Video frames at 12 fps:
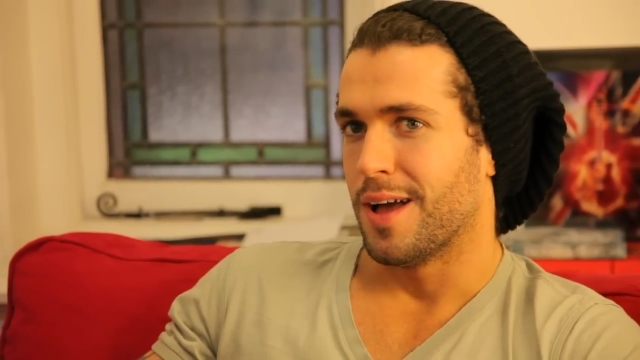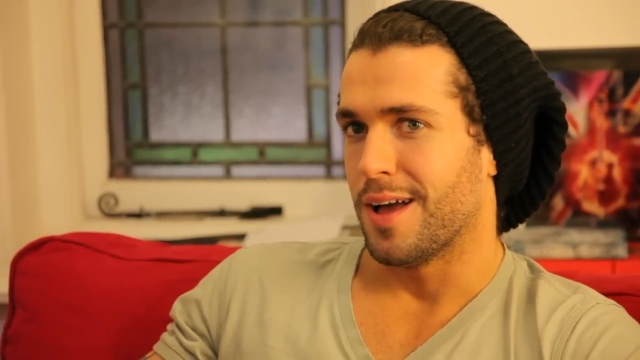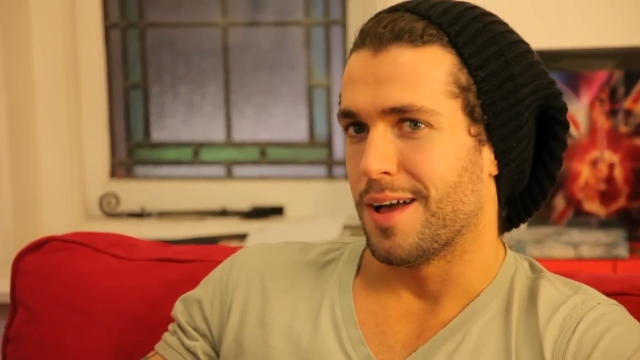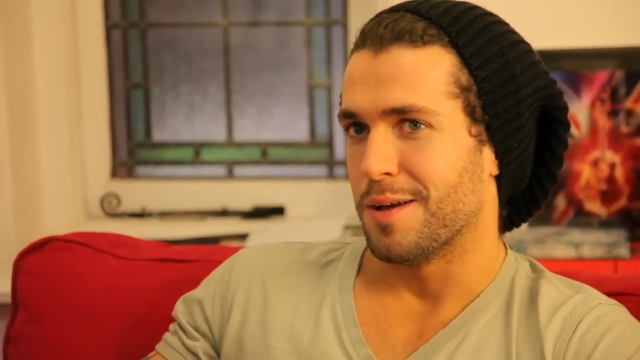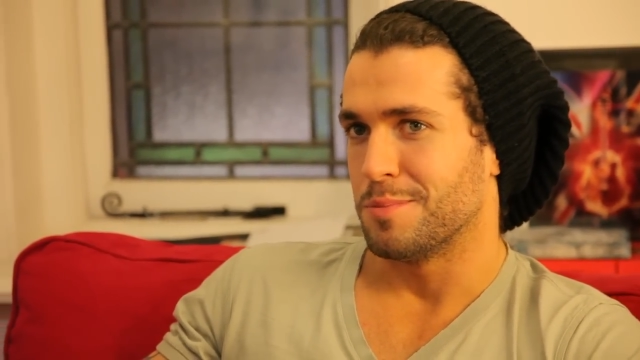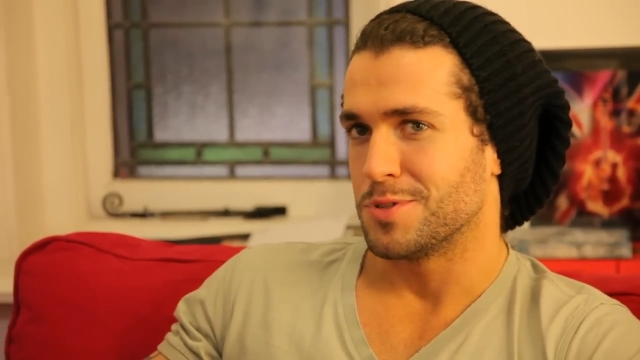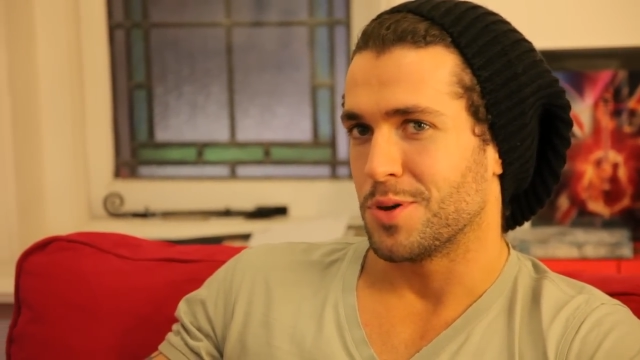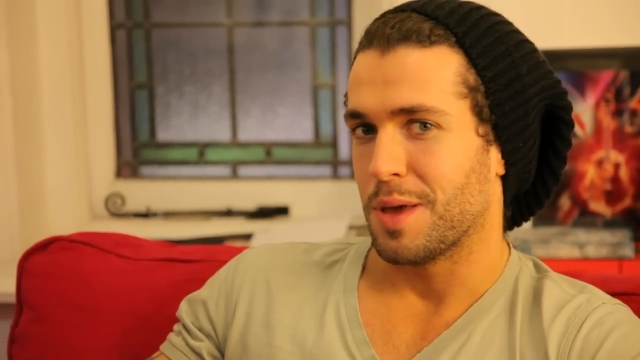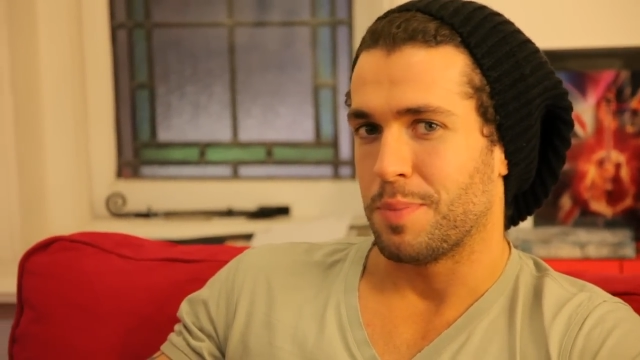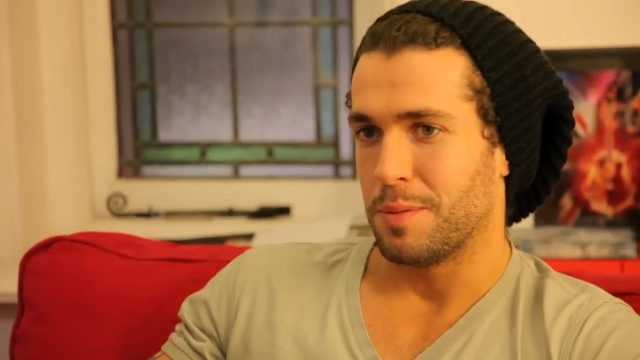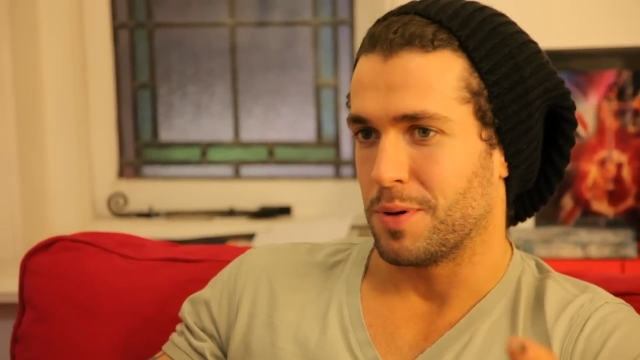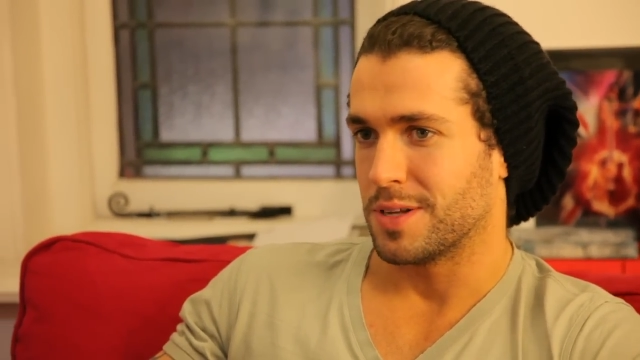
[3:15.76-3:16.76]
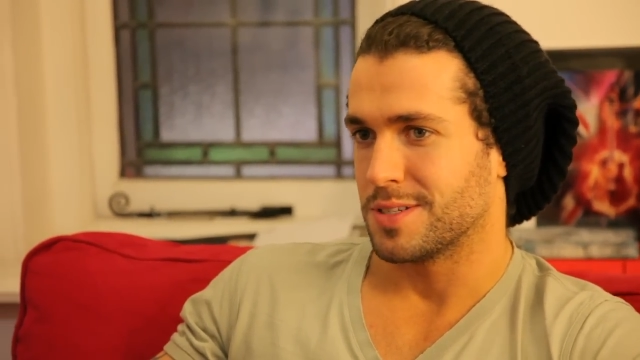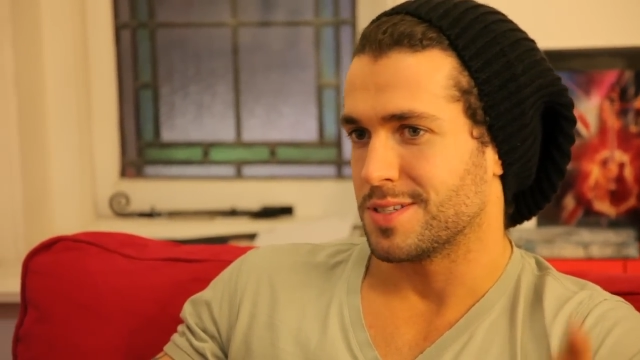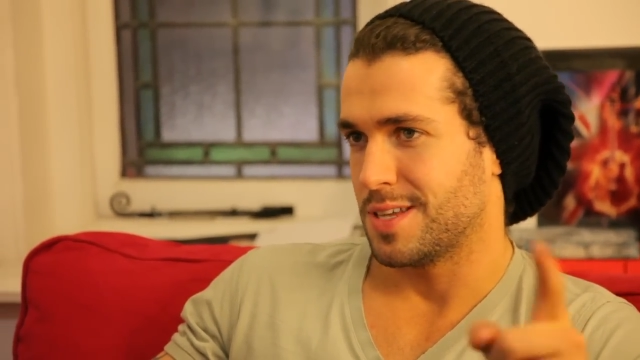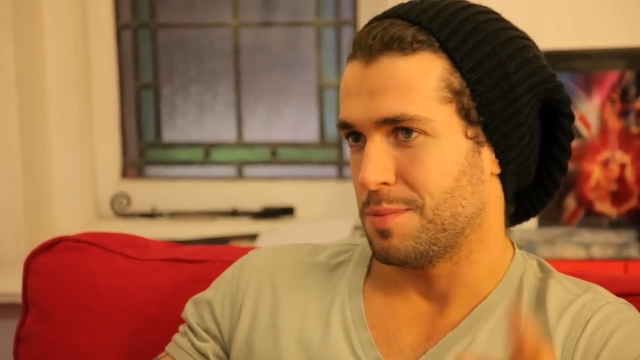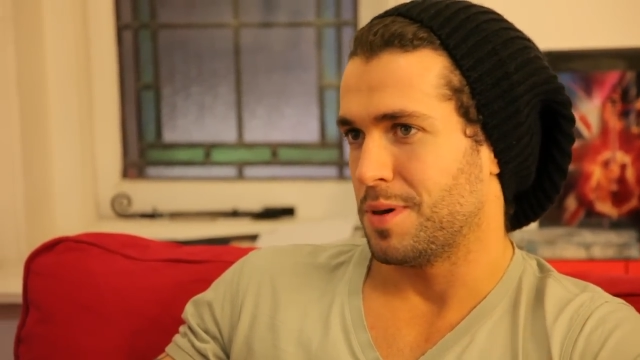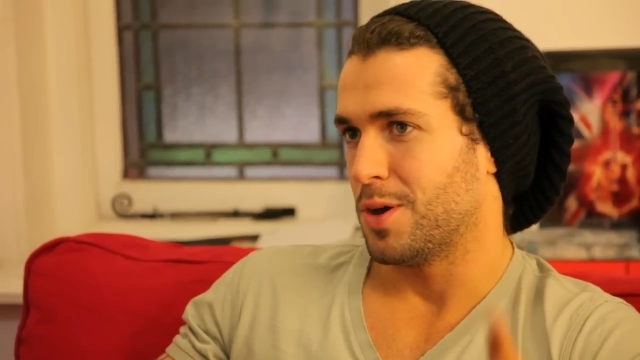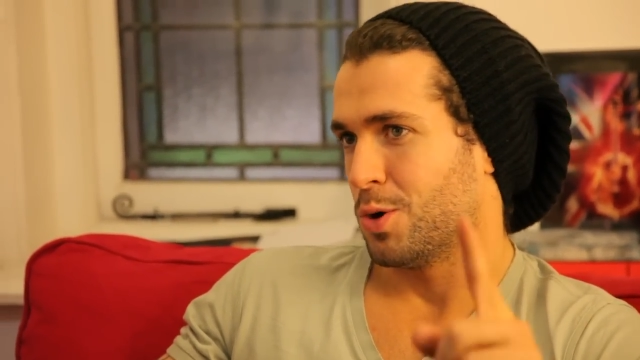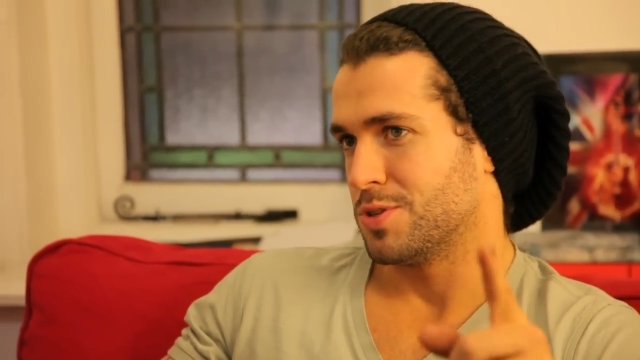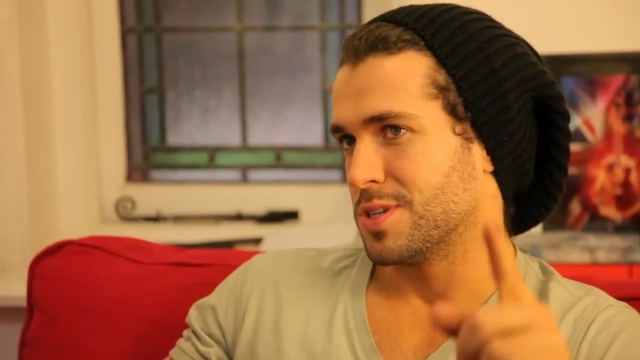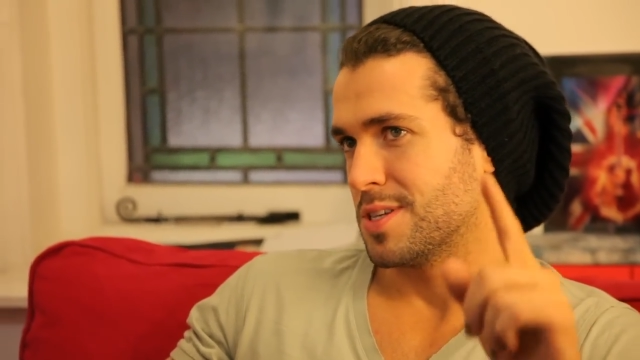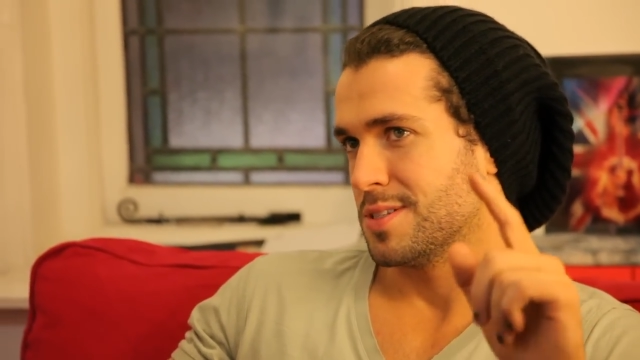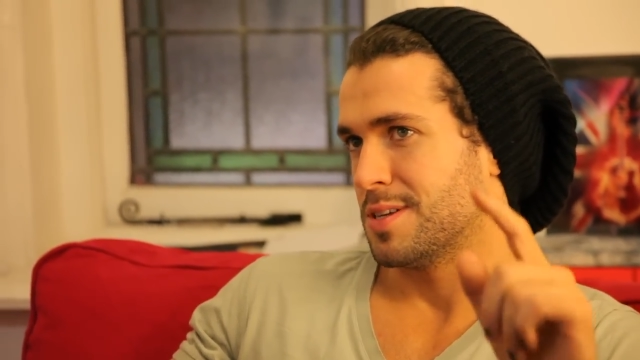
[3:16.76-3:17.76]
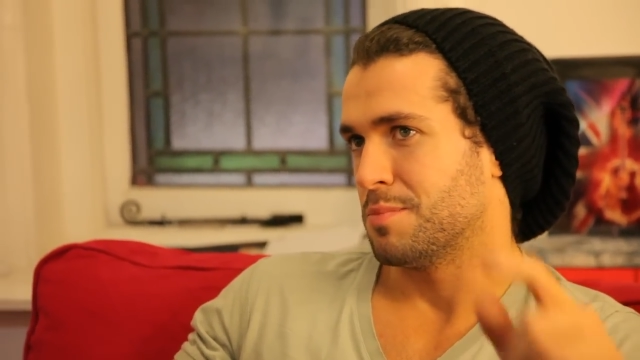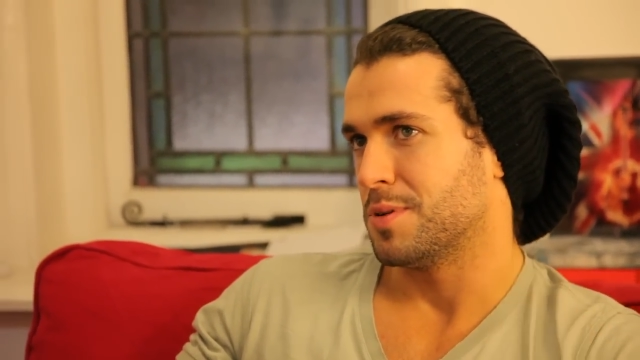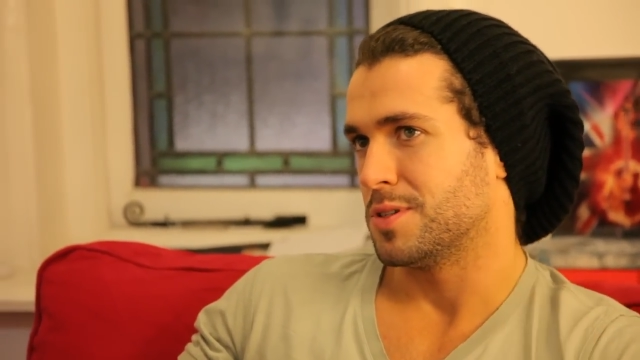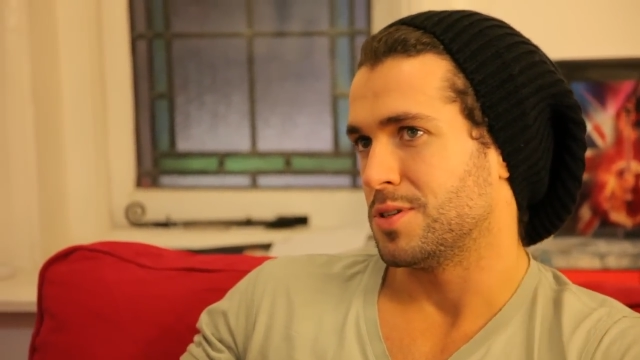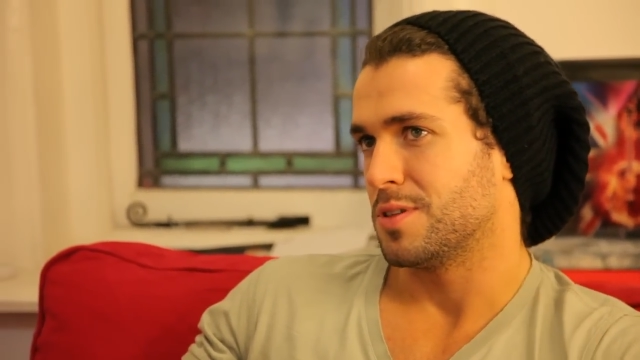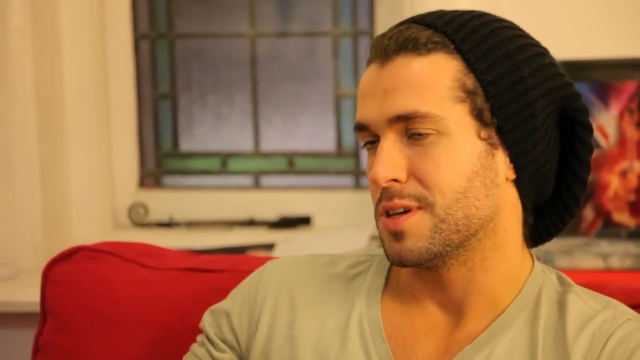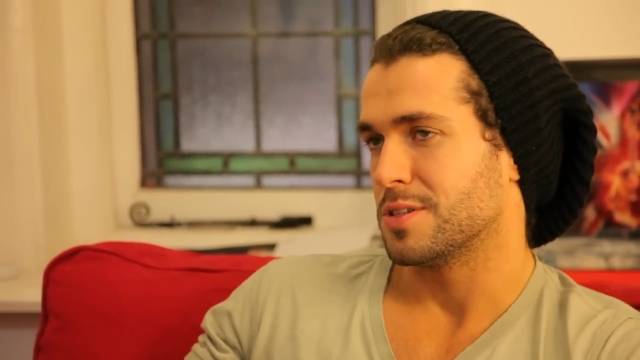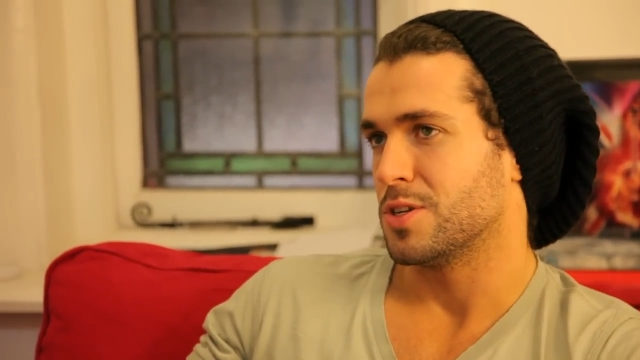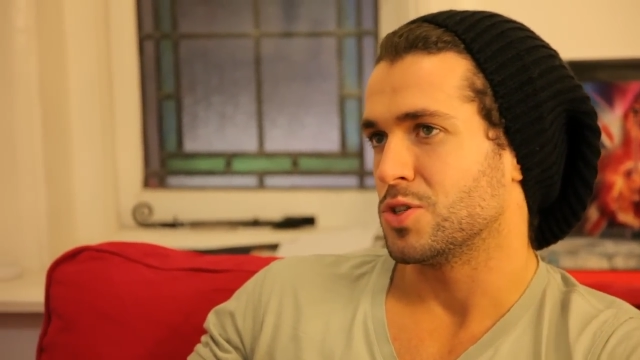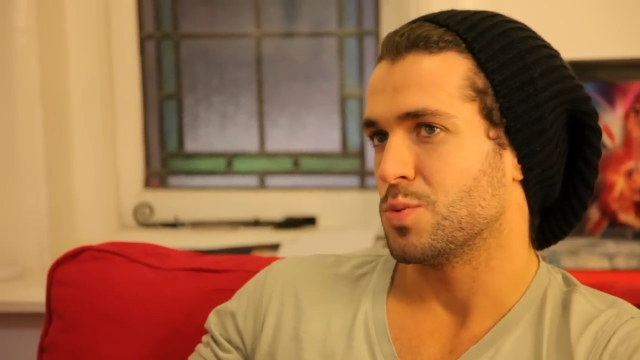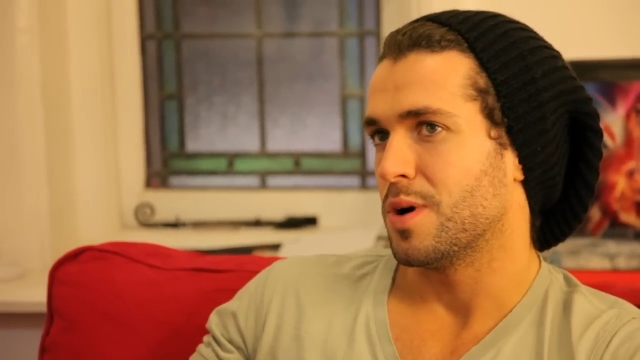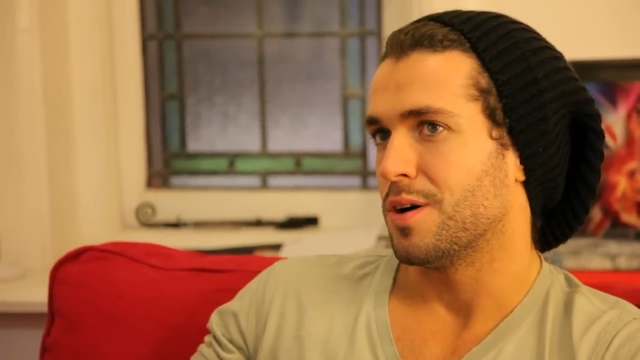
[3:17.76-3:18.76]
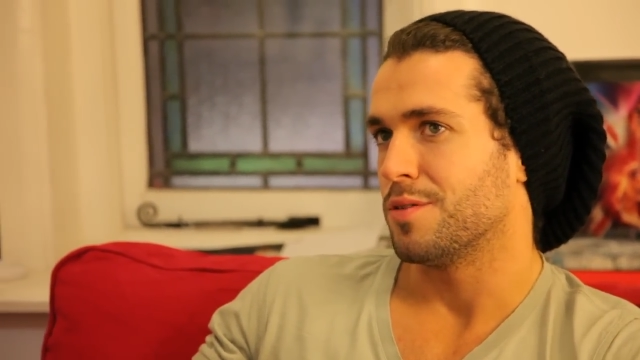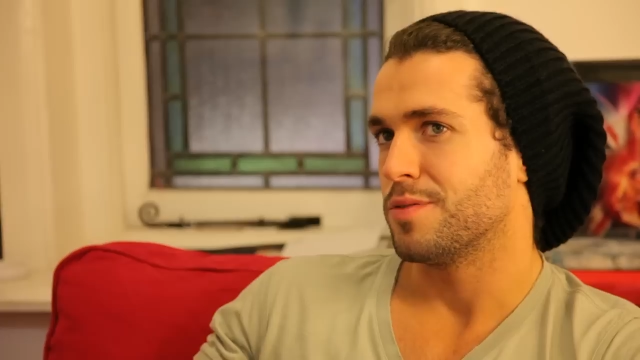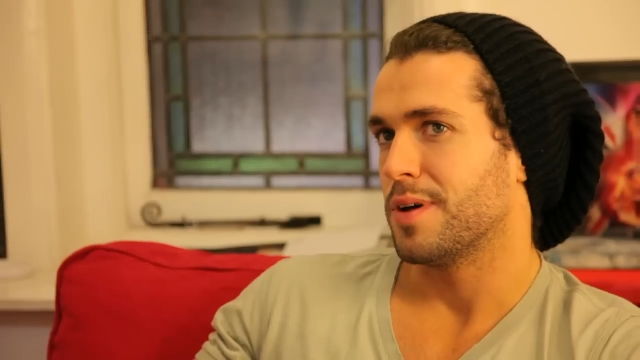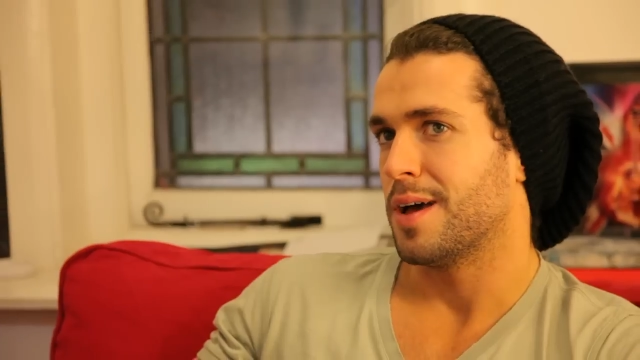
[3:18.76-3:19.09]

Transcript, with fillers: Um, so yeah, people get to see me up to September two thousand twelve.